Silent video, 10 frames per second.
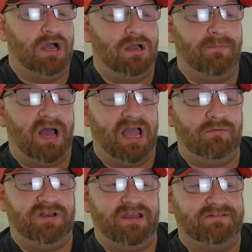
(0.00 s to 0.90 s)
Um, I
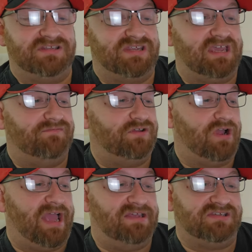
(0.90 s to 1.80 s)
would have to say, if
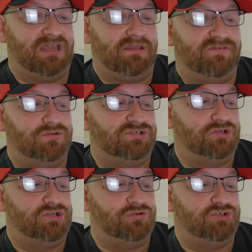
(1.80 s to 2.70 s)
you're asking if you
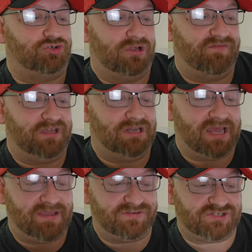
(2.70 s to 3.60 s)
should do trivia
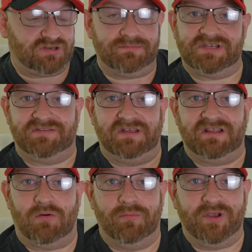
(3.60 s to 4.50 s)
live streams, I think
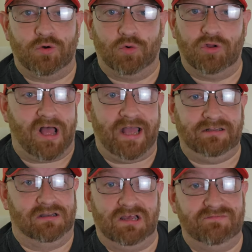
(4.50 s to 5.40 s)
that would be cool. I
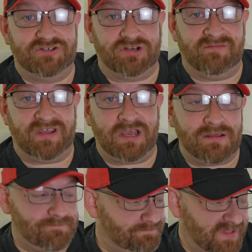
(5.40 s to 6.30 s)
love
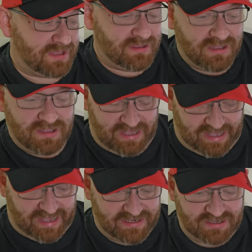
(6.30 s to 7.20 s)
trivia,
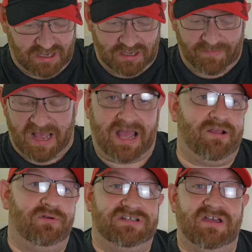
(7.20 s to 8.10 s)
and um, I
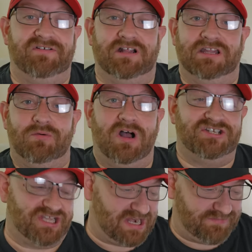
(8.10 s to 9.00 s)
would definitely watch
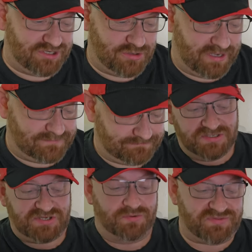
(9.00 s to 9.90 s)
that if you do it.
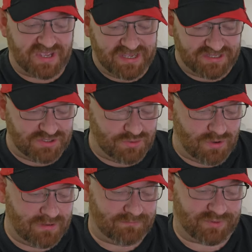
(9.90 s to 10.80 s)
So thank
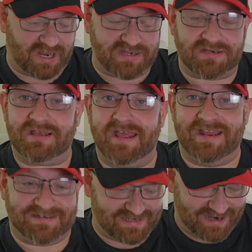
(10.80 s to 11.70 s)
you, Brenda
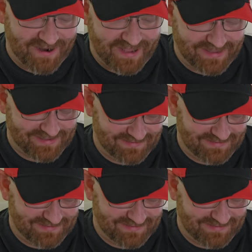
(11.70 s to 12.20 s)
and Derek.